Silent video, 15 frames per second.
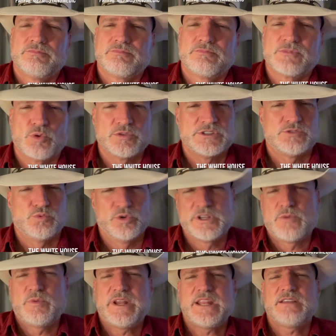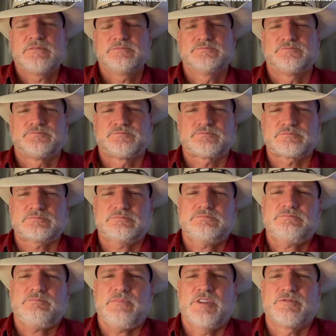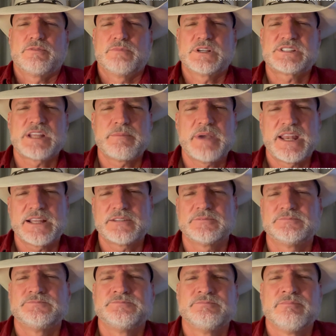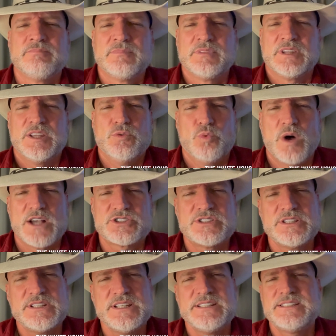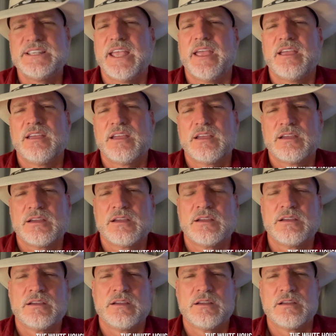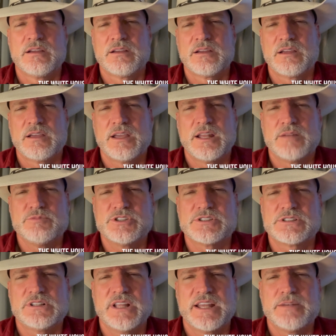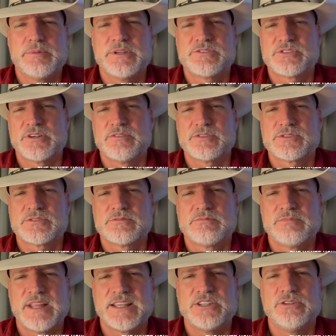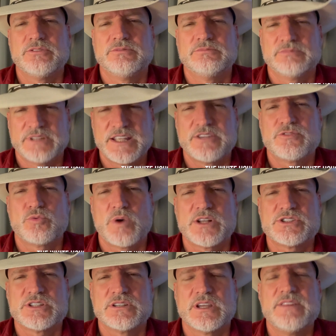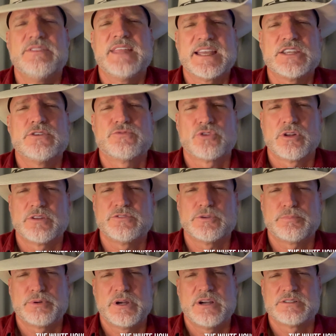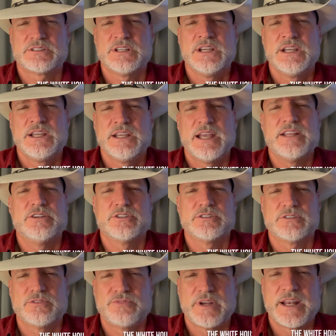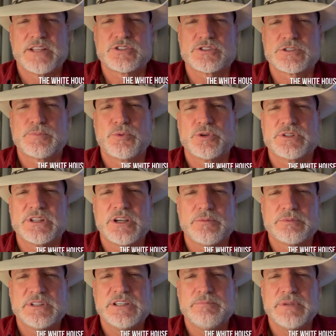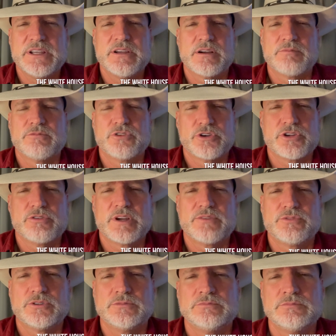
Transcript: This is William Wieting from Mustang Medic in Washington, D.C. I'm just glad to be of service. Thank you. Thank you for watching, and thank you for all of your prayers and your financial support to help keep me here. I'm very grateful.